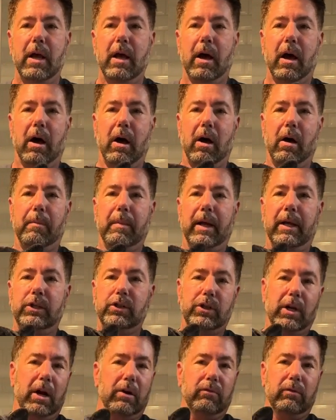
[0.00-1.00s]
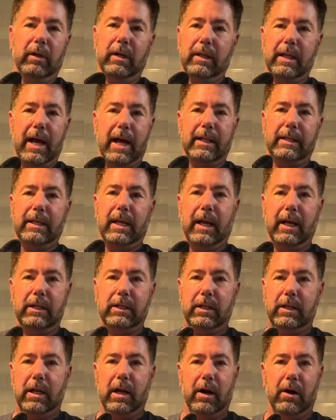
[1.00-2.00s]
And generally that takes
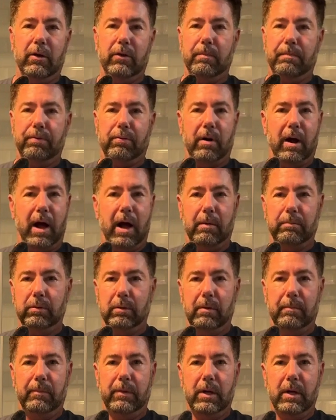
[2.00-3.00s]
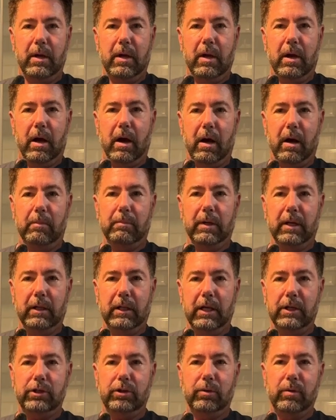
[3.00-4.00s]
care of the problem,
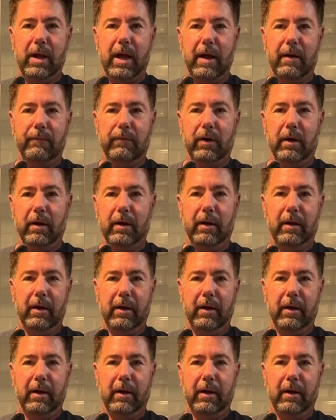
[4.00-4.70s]
unless you have a